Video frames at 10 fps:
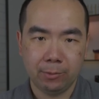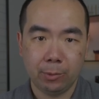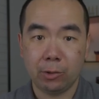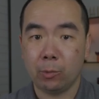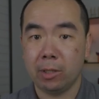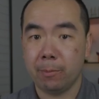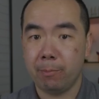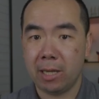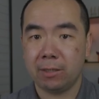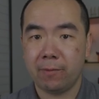which is one of the
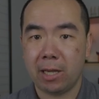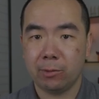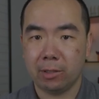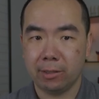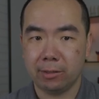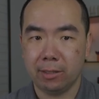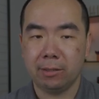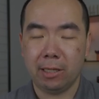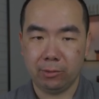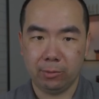best values on this
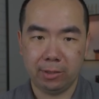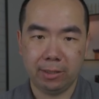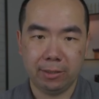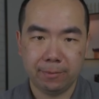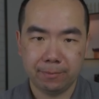list as you'll see.